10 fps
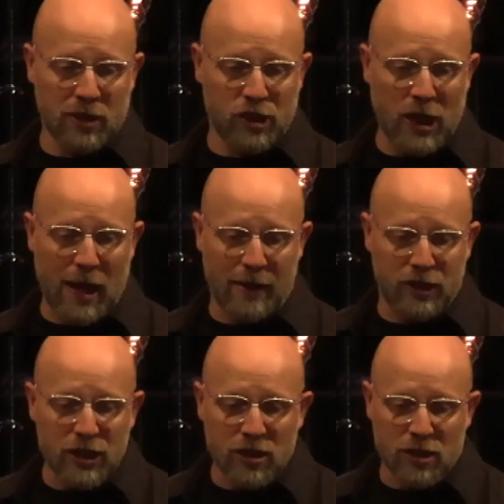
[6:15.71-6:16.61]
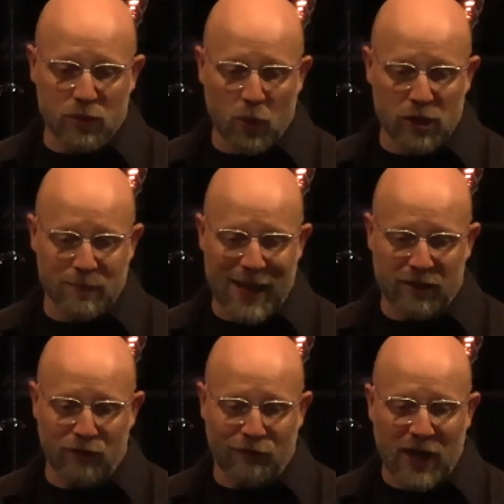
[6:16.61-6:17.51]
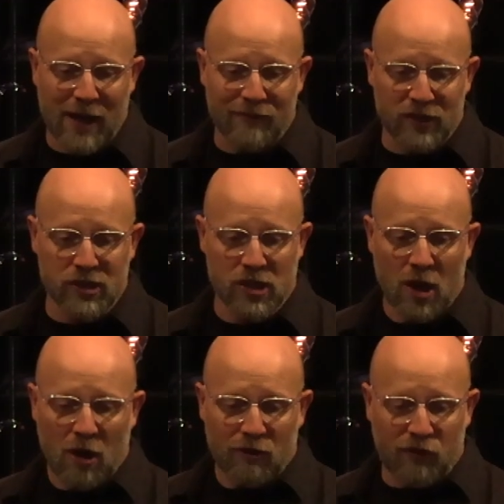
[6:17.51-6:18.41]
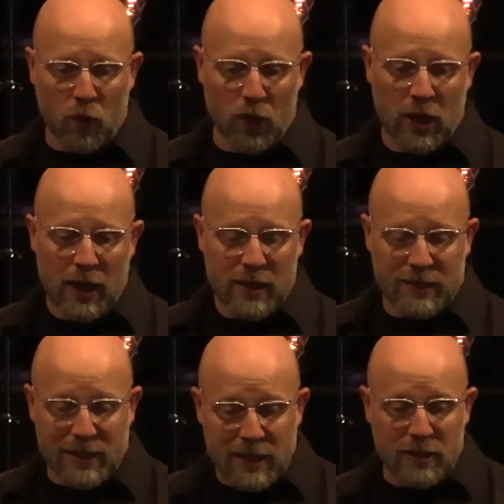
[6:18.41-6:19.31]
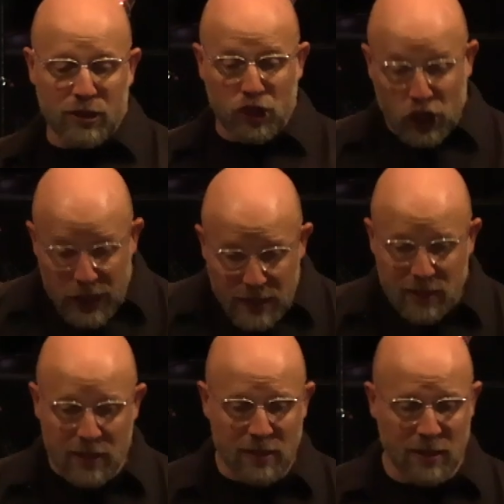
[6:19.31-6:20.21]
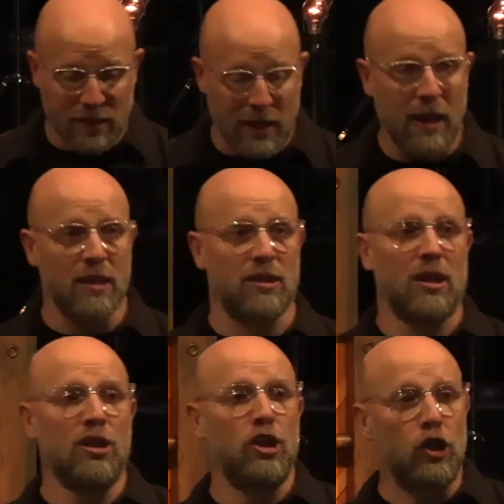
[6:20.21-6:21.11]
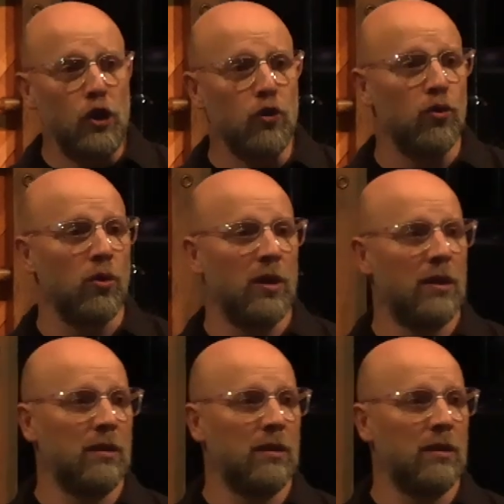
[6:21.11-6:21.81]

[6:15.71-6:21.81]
to shine. Jesus' words, Matthew 5, verse 14. Jesus says, you,